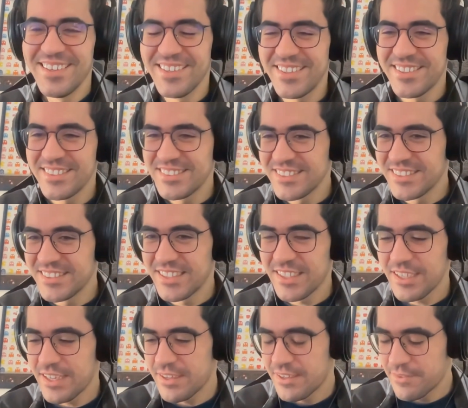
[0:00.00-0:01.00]
And
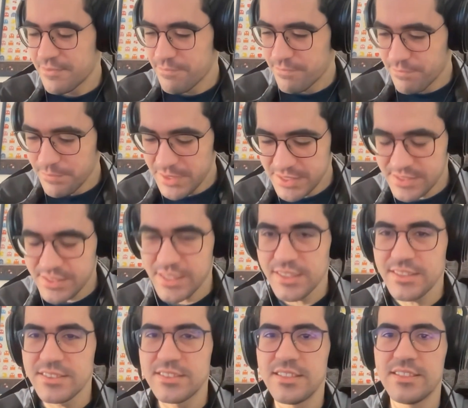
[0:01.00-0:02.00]

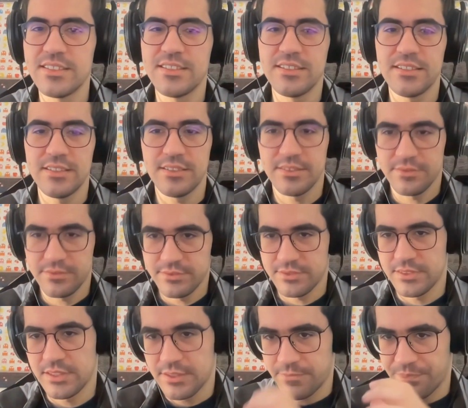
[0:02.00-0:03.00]
besides
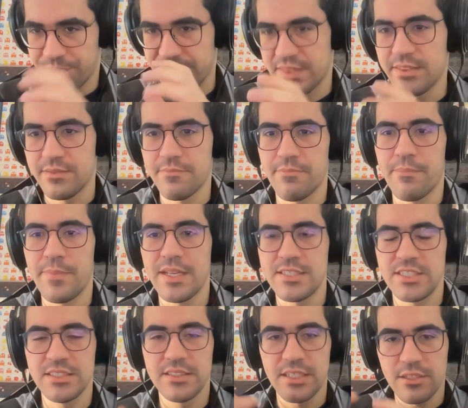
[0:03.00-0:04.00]
the
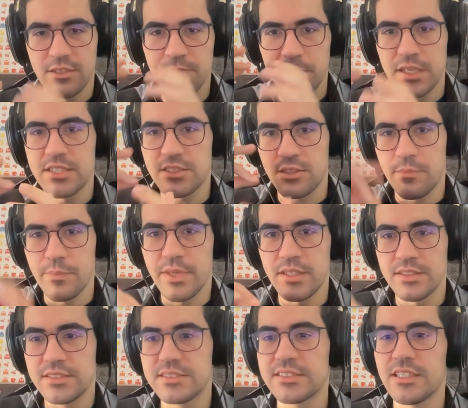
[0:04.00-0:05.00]
match in the compilation
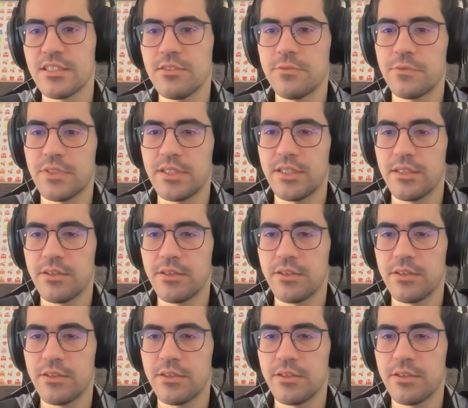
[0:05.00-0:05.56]
community itself,